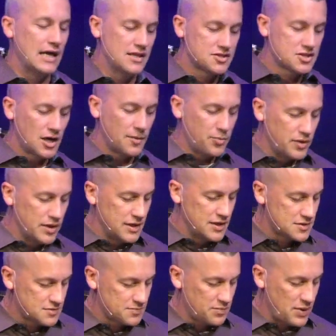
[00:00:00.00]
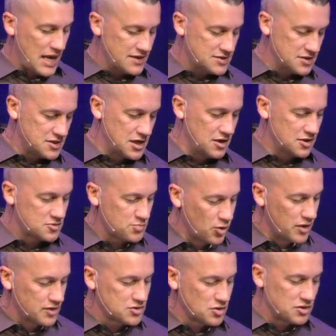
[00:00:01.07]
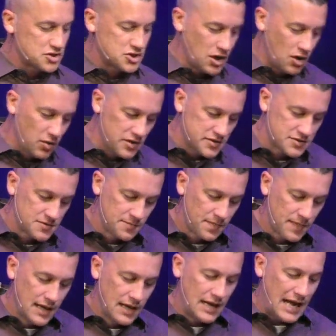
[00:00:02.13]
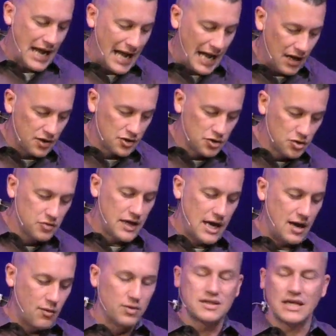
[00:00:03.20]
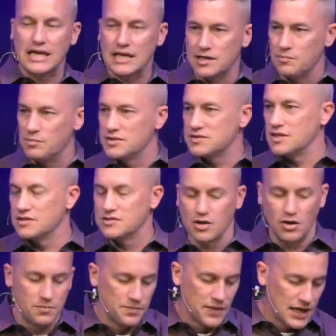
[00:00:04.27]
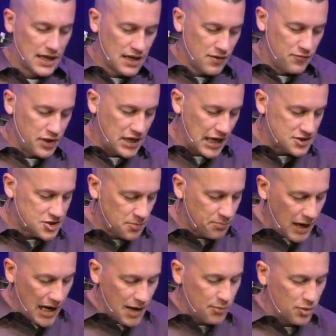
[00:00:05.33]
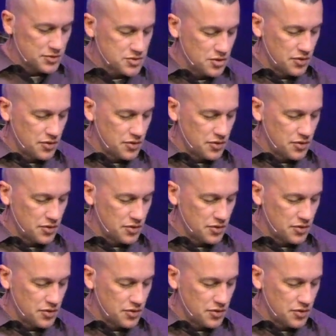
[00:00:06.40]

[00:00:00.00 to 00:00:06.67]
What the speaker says: And this couple in this passage here this morning is going to show us how to do that with intimacy. So if you got your Bibles